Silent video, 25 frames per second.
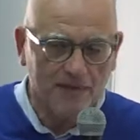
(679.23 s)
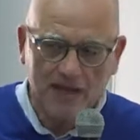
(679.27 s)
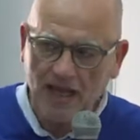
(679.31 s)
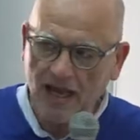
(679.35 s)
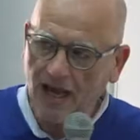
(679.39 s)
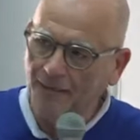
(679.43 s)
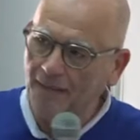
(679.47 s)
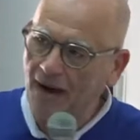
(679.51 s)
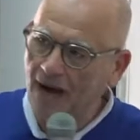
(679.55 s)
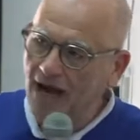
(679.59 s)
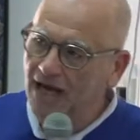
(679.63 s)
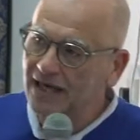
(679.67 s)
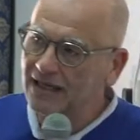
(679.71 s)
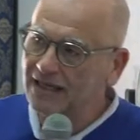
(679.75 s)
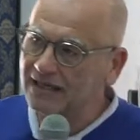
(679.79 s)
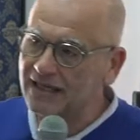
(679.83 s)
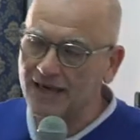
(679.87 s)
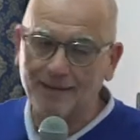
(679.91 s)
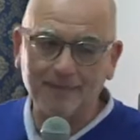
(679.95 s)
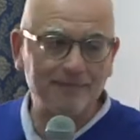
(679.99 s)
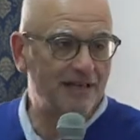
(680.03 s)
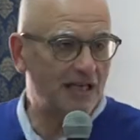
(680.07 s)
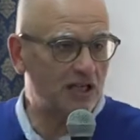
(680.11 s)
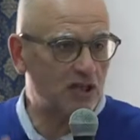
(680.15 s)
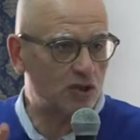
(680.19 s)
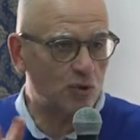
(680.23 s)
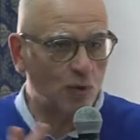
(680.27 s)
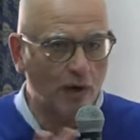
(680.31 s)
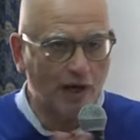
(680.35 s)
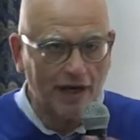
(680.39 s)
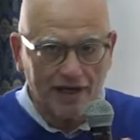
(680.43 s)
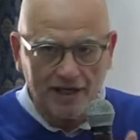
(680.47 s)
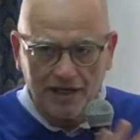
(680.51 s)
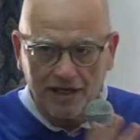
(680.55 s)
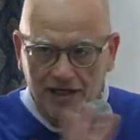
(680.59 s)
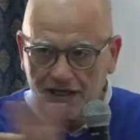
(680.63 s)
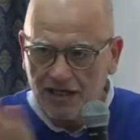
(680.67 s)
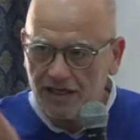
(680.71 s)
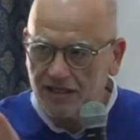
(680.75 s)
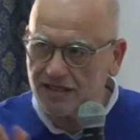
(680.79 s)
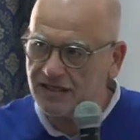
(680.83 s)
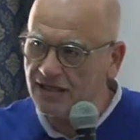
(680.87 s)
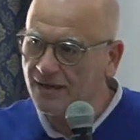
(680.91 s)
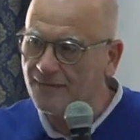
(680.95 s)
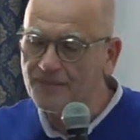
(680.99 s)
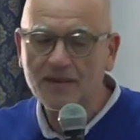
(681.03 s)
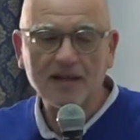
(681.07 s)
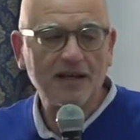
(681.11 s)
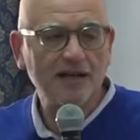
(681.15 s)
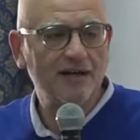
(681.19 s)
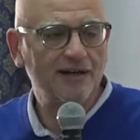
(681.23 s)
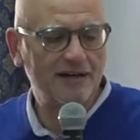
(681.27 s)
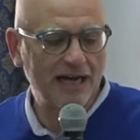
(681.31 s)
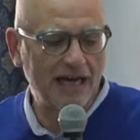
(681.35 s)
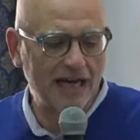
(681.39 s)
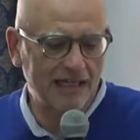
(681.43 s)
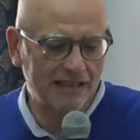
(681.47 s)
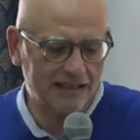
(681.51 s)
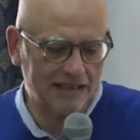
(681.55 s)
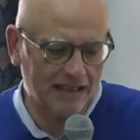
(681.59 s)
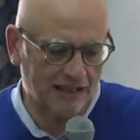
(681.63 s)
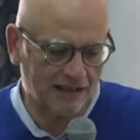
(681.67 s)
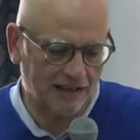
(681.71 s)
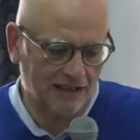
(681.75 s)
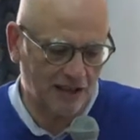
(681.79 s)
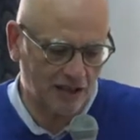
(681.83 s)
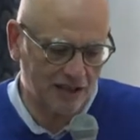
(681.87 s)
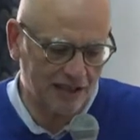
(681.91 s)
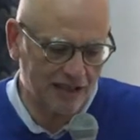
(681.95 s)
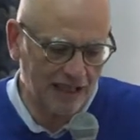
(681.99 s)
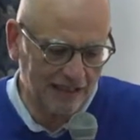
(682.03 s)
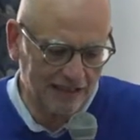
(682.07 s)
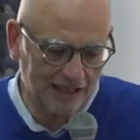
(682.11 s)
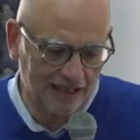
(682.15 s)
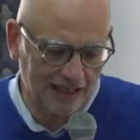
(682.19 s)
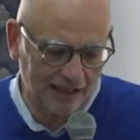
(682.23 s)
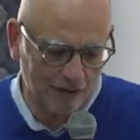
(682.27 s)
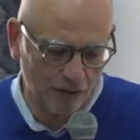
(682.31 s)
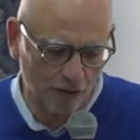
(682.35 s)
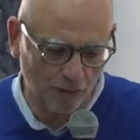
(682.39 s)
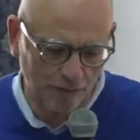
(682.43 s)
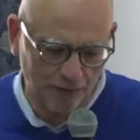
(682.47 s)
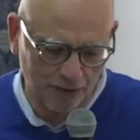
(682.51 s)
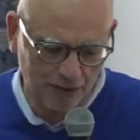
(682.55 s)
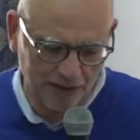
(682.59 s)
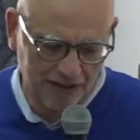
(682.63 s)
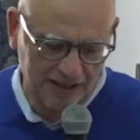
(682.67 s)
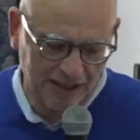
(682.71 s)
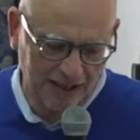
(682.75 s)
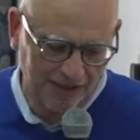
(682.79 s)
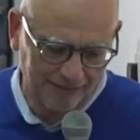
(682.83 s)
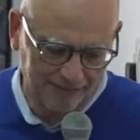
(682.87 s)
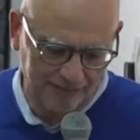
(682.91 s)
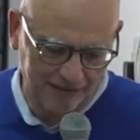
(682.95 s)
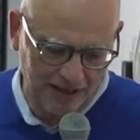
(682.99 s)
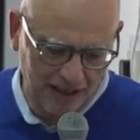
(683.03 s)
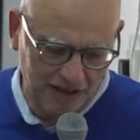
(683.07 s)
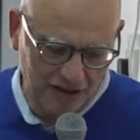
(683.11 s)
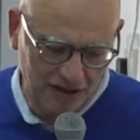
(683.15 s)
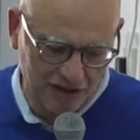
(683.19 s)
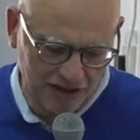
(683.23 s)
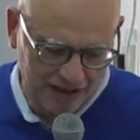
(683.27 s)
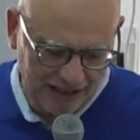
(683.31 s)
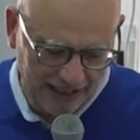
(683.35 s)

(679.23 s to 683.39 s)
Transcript: among them. That's why he is writing this letter, to put some things